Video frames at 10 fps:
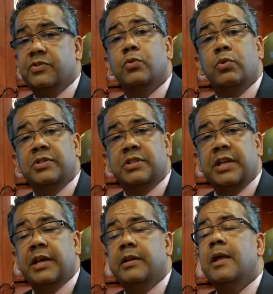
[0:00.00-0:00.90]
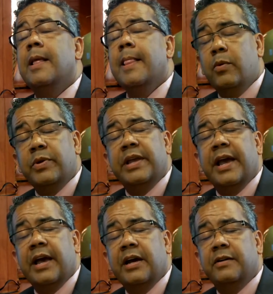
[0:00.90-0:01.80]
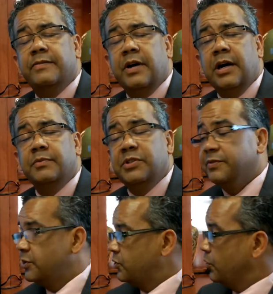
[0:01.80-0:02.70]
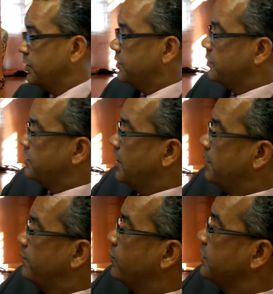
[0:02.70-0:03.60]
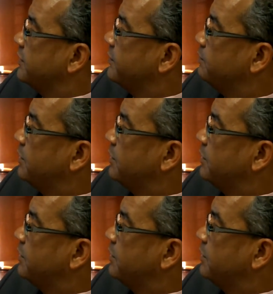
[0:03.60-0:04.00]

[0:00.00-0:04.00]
So once again, we have different choices for different